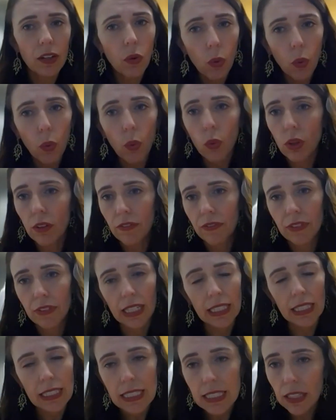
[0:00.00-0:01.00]
all of the
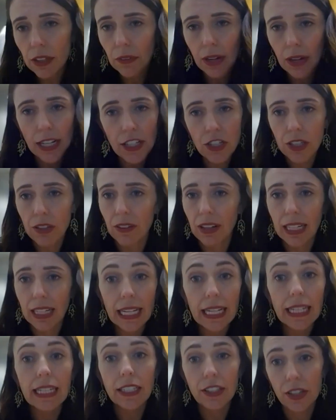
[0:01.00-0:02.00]
consideration around
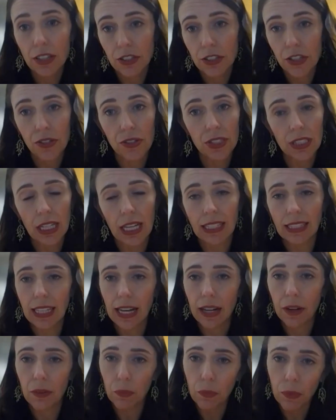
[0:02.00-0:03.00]
any issues like
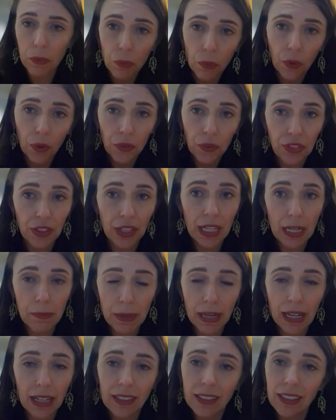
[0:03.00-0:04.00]
that, we want to think
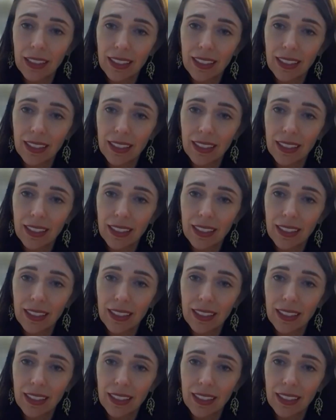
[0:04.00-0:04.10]
about